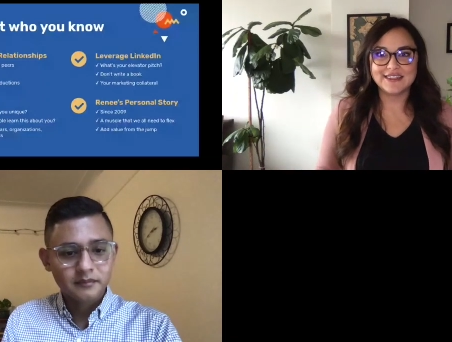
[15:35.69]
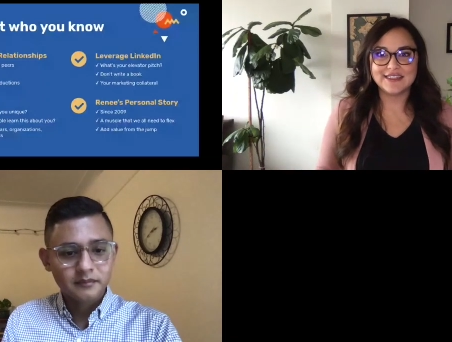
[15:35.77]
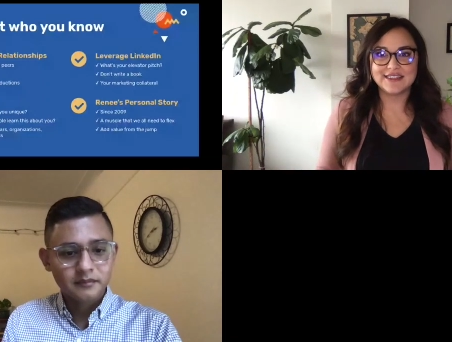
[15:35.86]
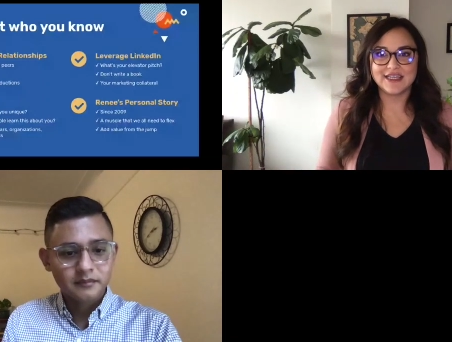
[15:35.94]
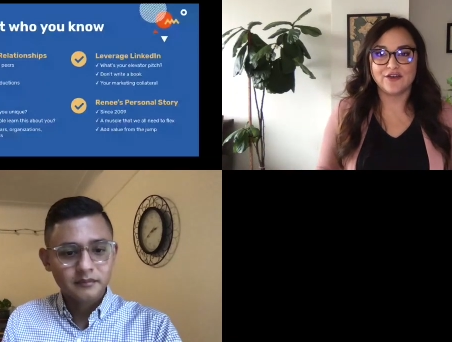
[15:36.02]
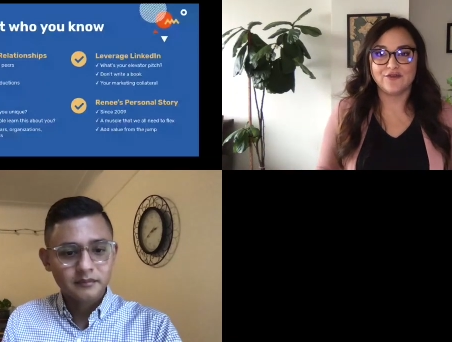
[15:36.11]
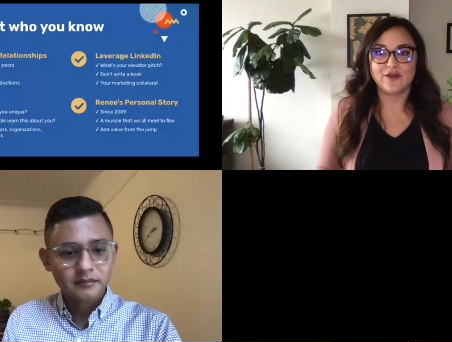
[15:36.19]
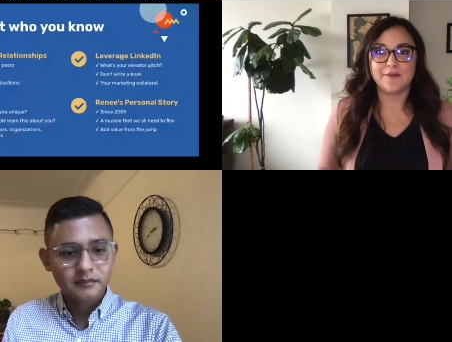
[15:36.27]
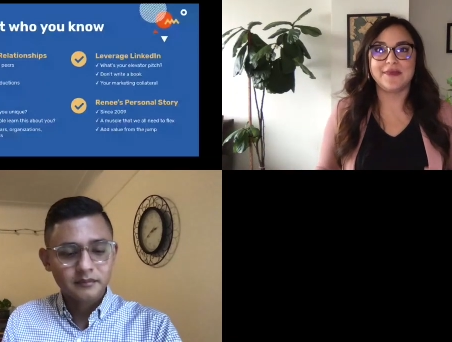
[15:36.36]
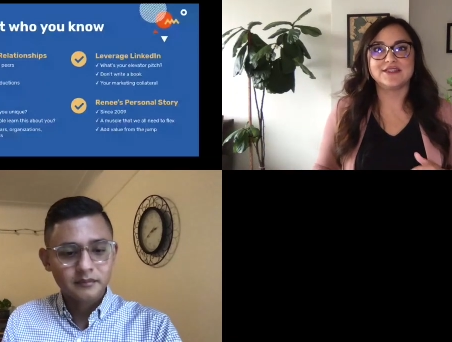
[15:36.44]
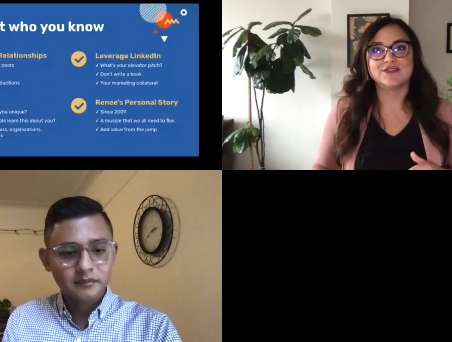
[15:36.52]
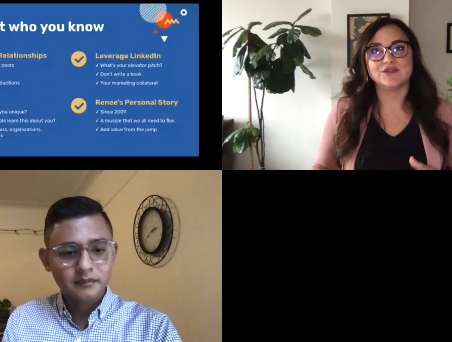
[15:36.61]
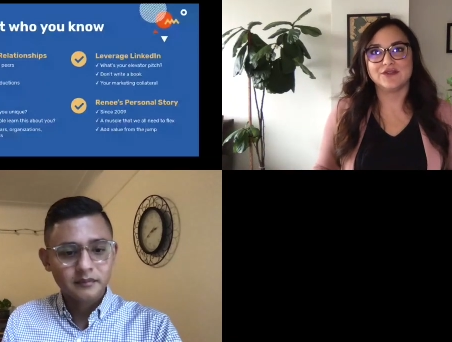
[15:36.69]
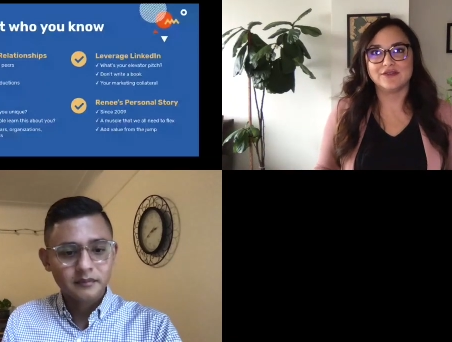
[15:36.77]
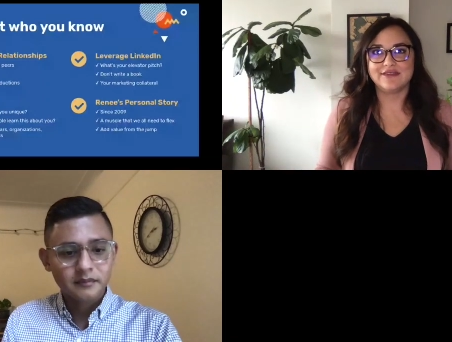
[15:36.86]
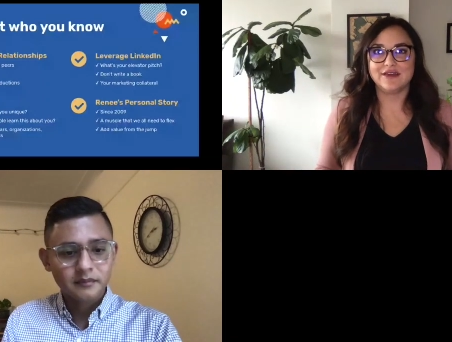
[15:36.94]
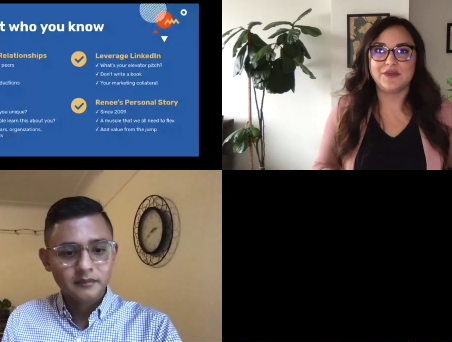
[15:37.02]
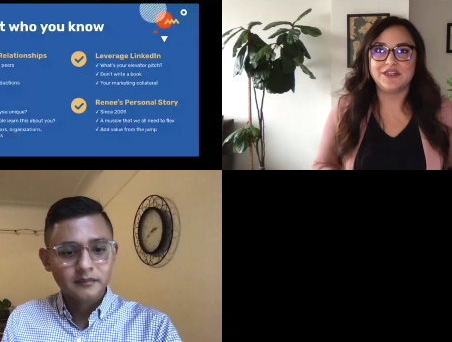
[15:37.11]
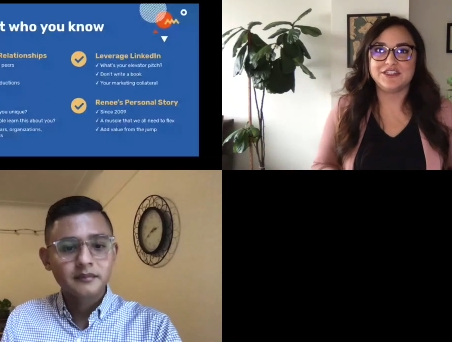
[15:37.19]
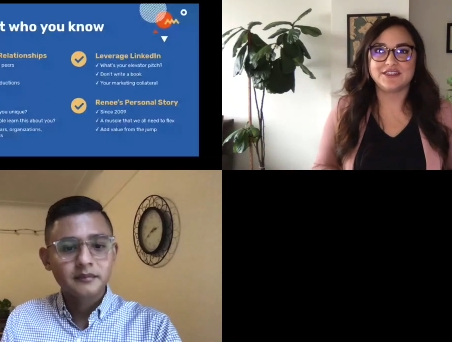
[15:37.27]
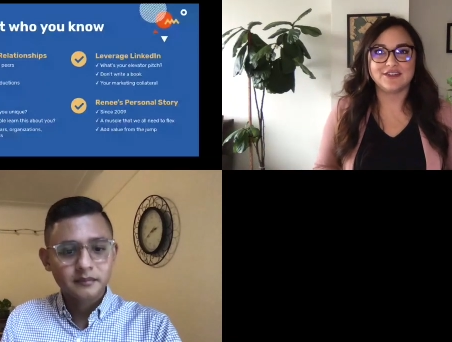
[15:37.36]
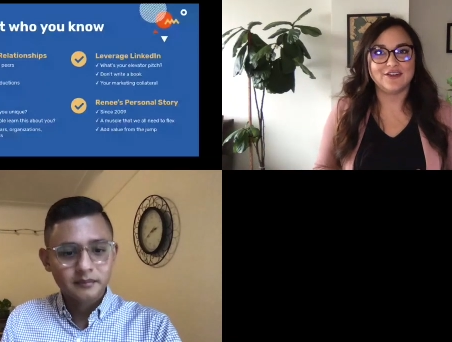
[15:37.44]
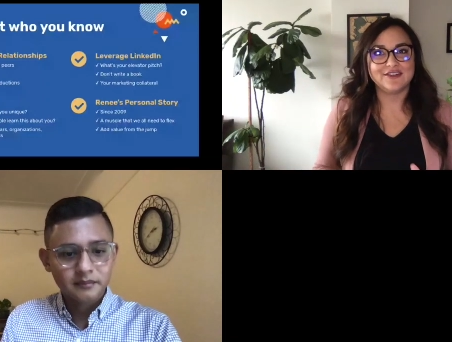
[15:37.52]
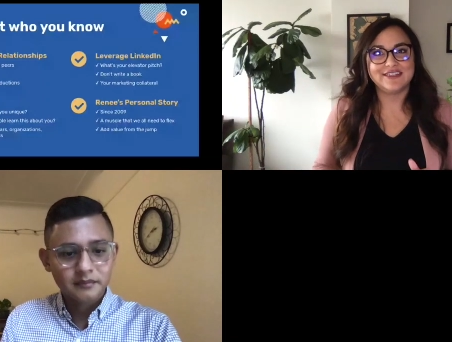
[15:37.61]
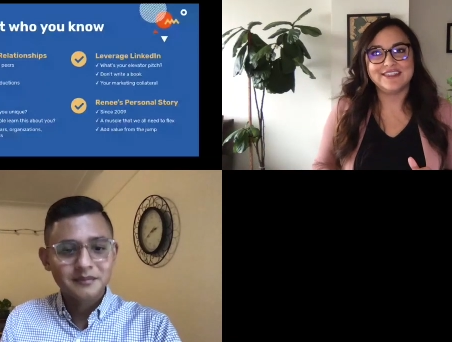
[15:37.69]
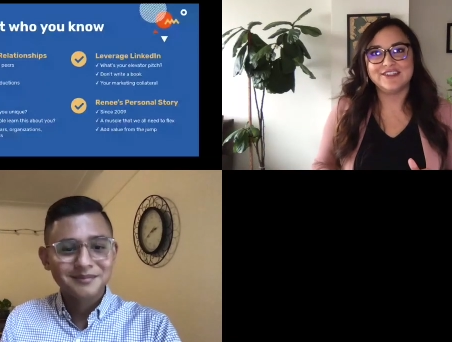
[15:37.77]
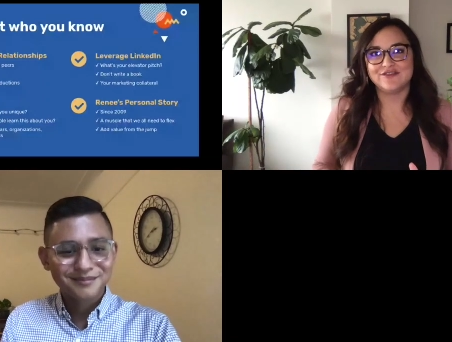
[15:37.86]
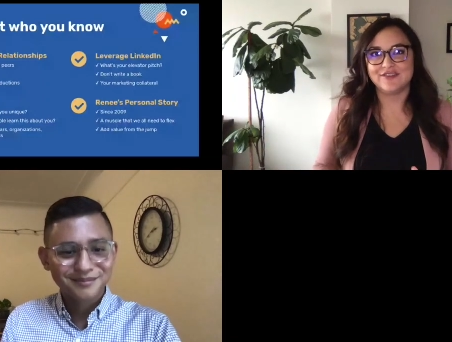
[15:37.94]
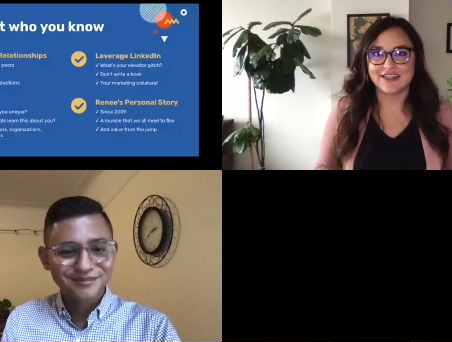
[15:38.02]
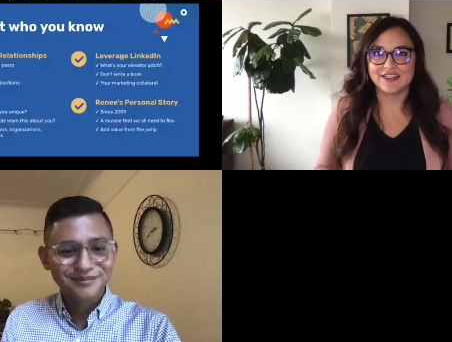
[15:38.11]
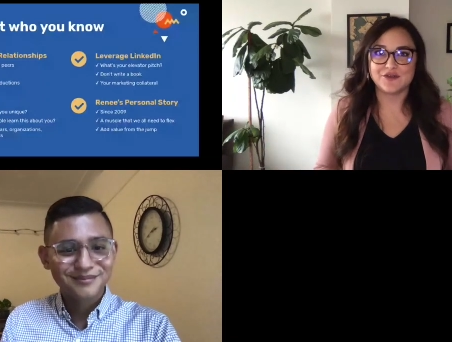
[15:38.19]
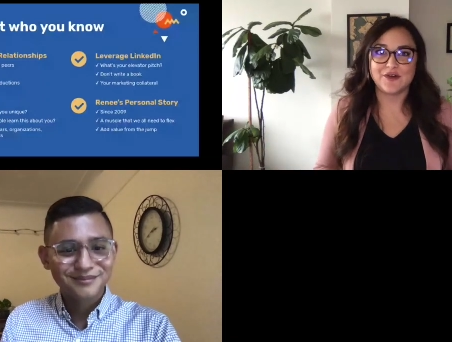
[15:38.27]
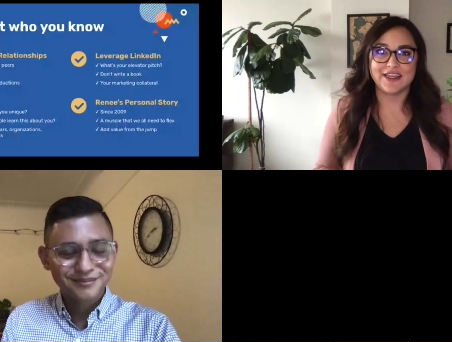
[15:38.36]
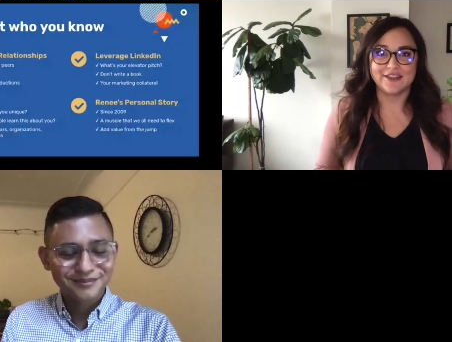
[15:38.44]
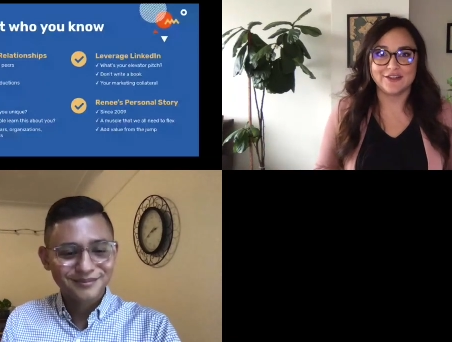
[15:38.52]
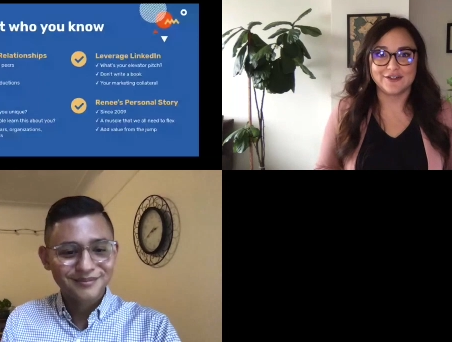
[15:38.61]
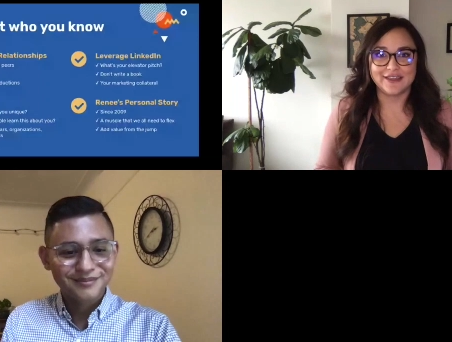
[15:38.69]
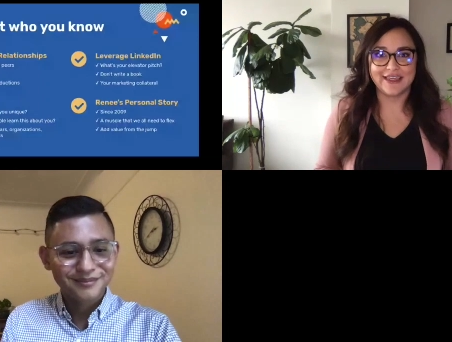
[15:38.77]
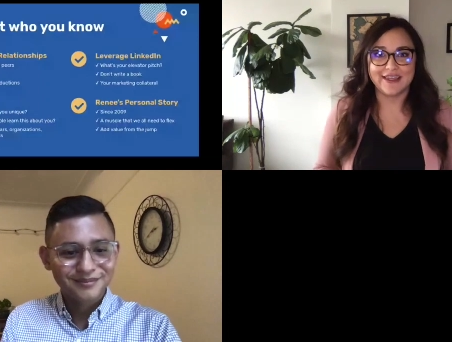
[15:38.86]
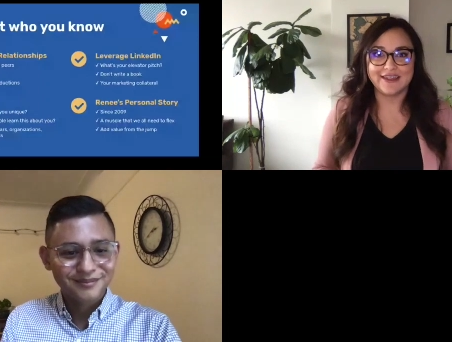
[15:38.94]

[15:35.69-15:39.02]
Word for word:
Speaker 1: of a muscle that we just all need to flex regularly.